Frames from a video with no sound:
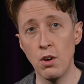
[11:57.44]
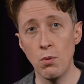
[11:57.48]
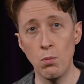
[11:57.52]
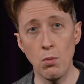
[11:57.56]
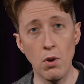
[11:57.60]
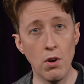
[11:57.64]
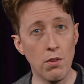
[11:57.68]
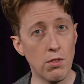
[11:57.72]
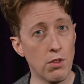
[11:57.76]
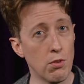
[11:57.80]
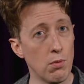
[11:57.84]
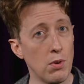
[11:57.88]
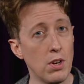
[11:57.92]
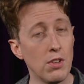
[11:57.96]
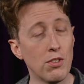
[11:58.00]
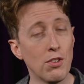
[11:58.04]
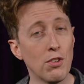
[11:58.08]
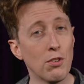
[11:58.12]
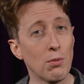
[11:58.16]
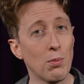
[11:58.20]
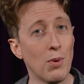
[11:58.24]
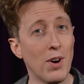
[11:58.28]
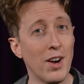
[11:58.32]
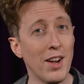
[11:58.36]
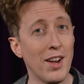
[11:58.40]
One of the
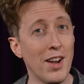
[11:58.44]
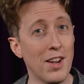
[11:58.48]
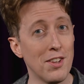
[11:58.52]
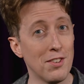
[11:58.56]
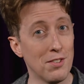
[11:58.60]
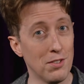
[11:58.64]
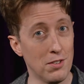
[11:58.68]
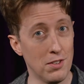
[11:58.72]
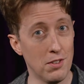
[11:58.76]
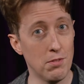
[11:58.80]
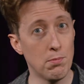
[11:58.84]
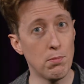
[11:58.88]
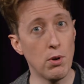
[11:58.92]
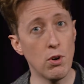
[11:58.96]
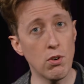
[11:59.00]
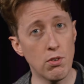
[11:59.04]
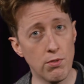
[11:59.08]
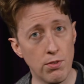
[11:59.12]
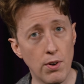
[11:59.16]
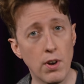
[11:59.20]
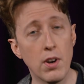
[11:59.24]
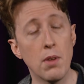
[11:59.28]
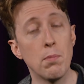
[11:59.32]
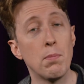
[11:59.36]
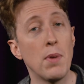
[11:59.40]
reasons why I sort of poke
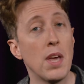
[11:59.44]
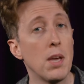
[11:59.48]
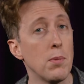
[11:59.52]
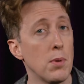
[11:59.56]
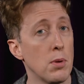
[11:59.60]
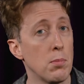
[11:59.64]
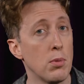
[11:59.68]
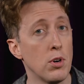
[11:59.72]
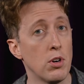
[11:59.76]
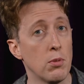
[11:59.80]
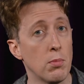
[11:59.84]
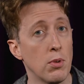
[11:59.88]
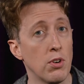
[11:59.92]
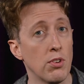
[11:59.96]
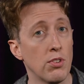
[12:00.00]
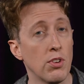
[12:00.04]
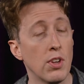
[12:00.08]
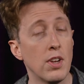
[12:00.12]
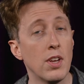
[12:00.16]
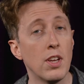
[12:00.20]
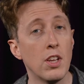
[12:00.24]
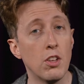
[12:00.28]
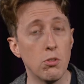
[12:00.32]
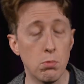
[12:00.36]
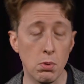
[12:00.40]
fun at baby boomers
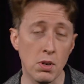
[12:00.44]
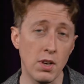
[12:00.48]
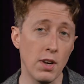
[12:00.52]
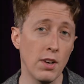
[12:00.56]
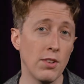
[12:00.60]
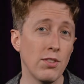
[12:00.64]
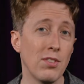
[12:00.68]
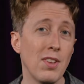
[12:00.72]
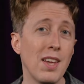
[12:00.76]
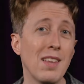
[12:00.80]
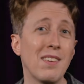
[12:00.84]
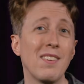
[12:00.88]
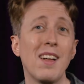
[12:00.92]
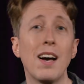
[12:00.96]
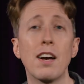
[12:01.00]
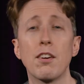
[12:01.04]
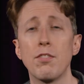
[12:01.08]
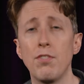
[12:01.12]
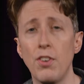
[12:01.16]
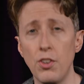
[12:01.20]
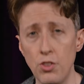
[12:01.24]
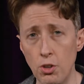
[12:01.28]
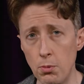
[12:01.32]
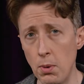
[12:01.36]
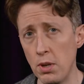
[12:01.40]
is because they lack
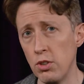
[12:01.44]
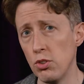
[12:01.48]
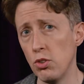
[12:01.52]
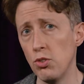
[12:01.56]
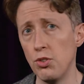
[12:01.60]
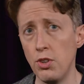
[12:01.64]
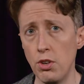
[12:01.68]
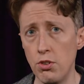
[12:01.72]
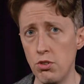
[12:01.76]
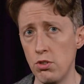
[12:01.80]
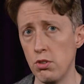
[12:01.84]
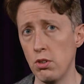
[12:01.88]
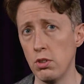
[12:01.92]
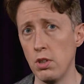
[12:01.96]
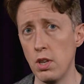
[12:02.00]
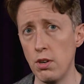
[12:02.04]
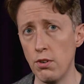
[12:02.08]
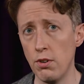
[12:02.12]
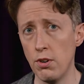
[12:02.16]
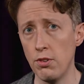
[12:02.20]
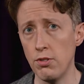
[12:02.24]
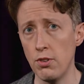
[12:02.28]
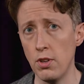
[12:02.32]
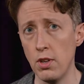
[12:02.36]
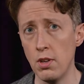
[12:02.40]
fundamental digital
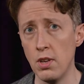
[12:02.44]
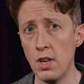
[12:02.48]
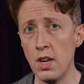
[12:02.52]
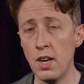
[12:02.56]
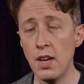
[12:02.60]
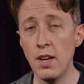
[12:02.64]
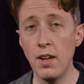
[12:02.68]
literacy.